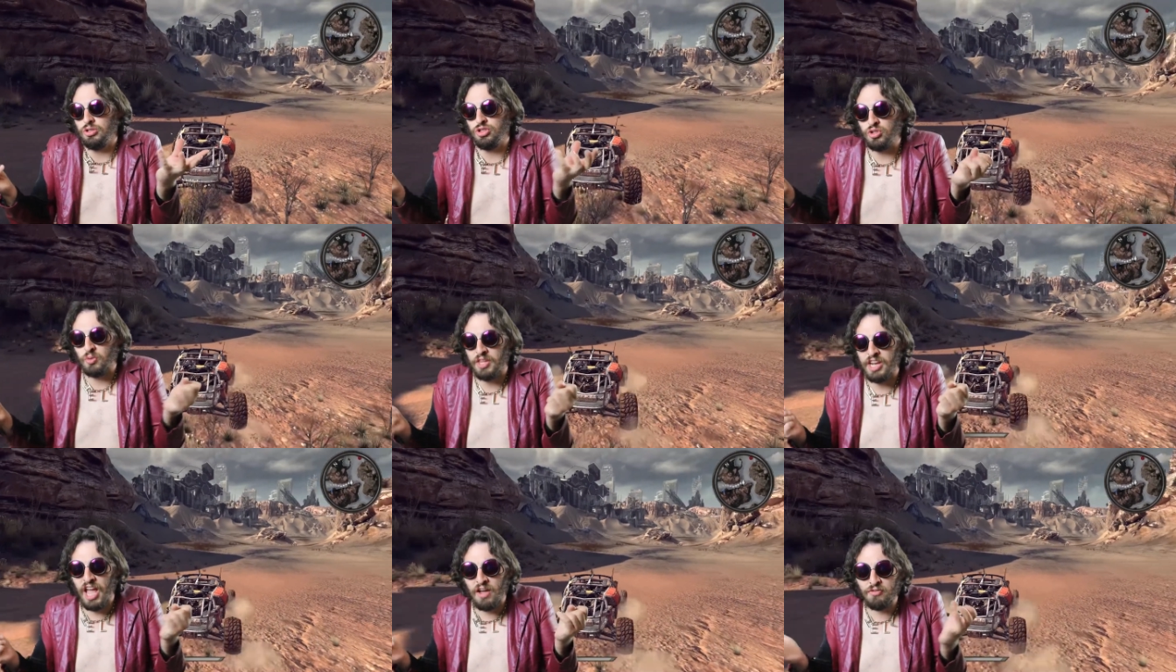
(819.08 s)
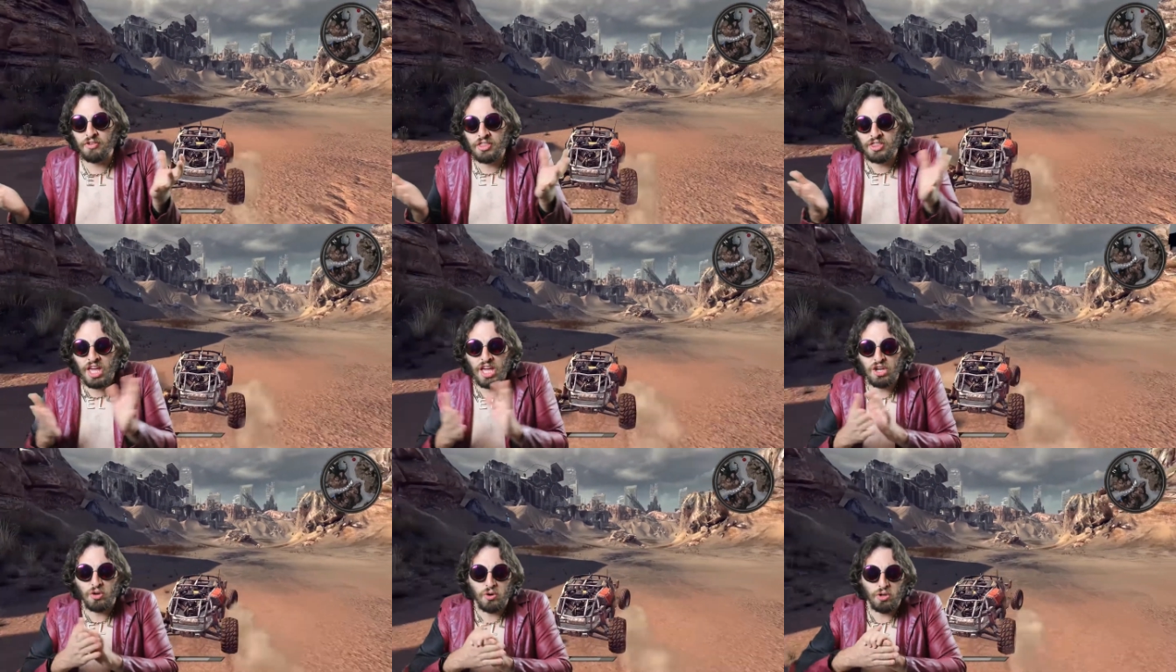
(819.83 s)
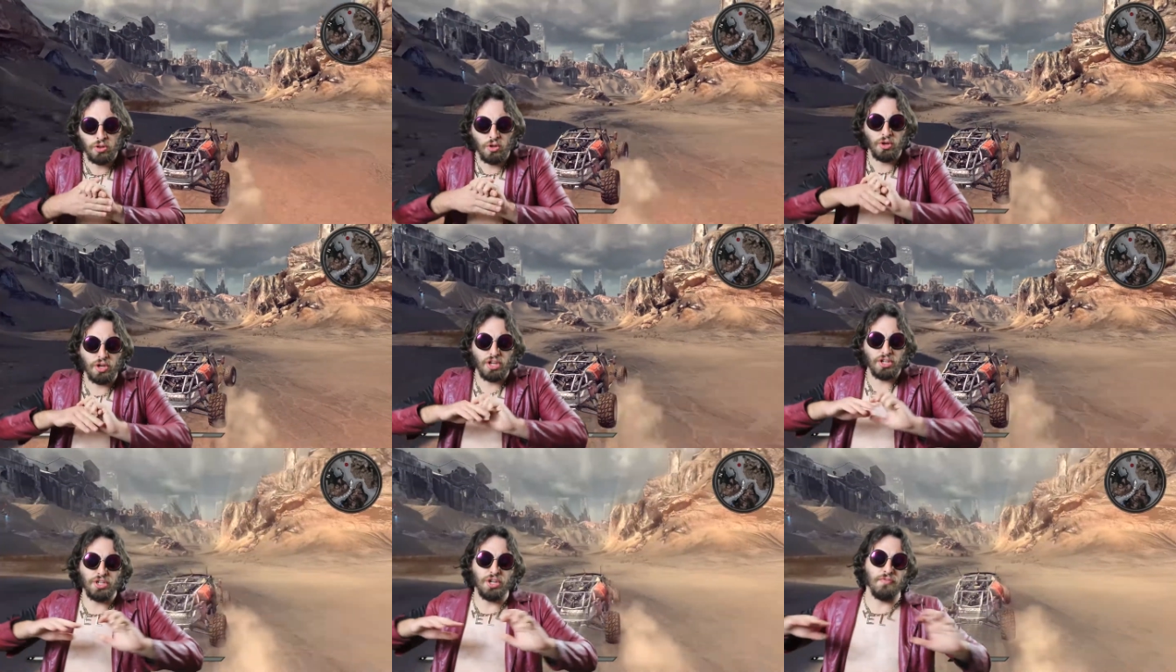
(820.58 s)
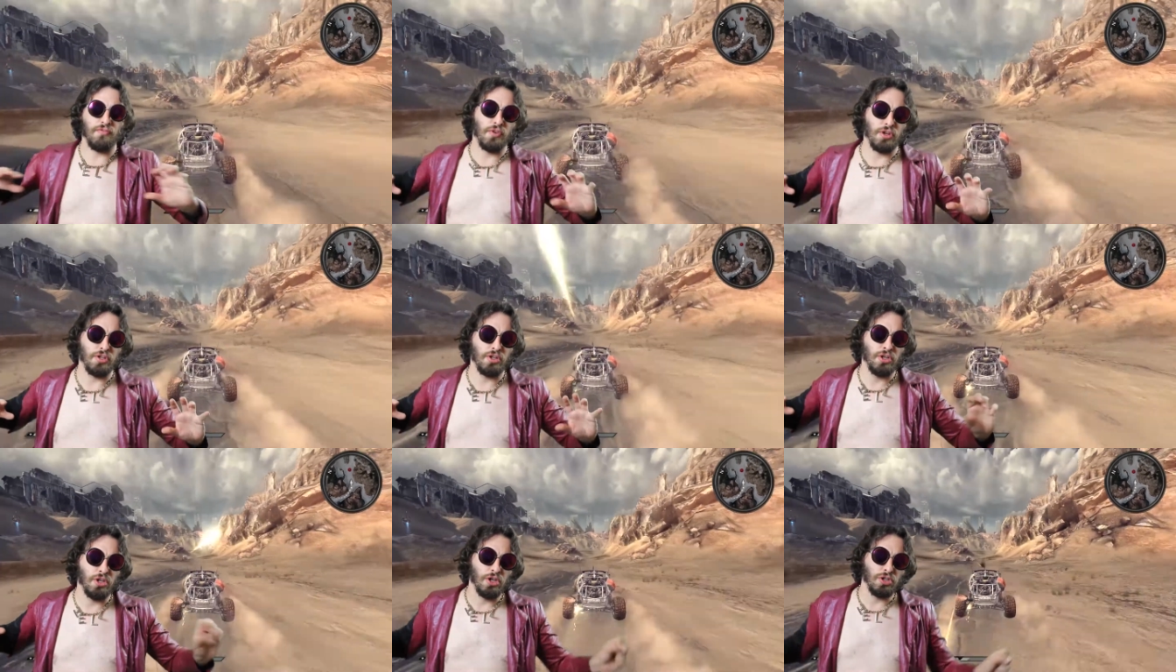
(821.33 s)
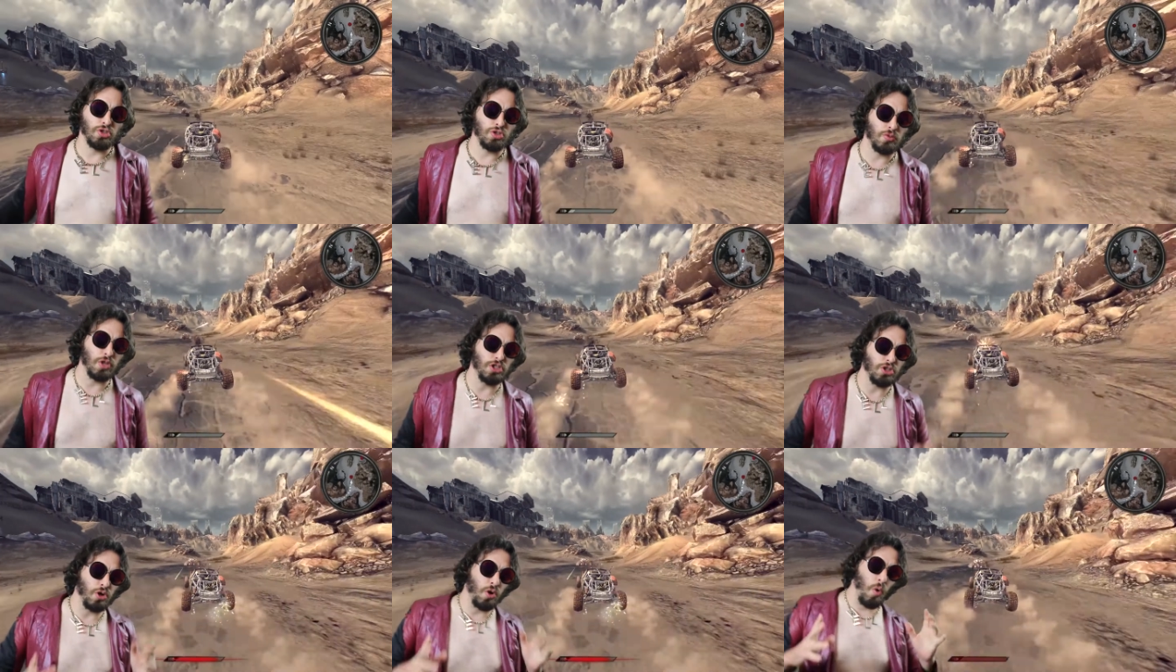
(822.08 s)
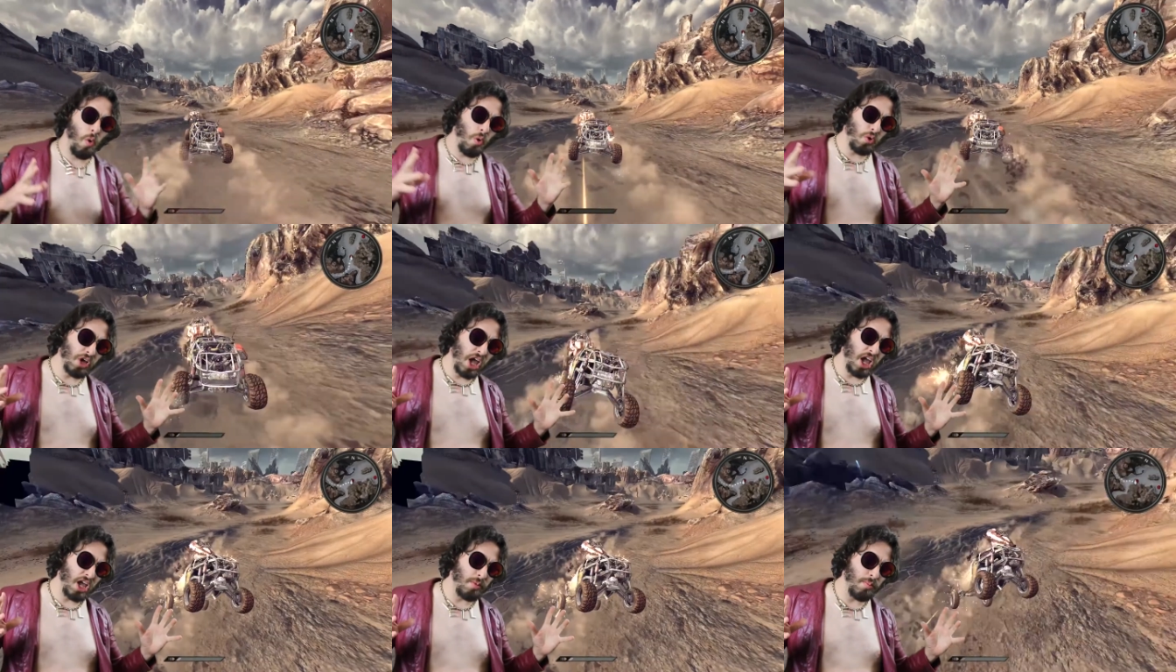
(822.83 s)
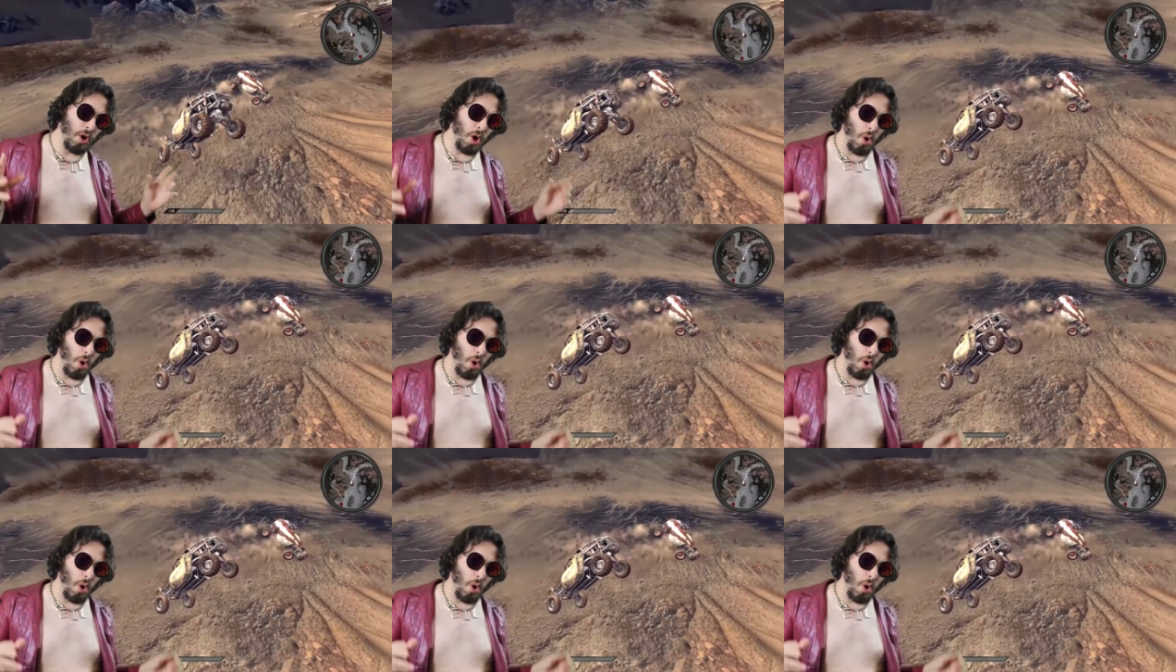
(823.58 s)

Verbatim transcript: So that everything could look different. So that your whole game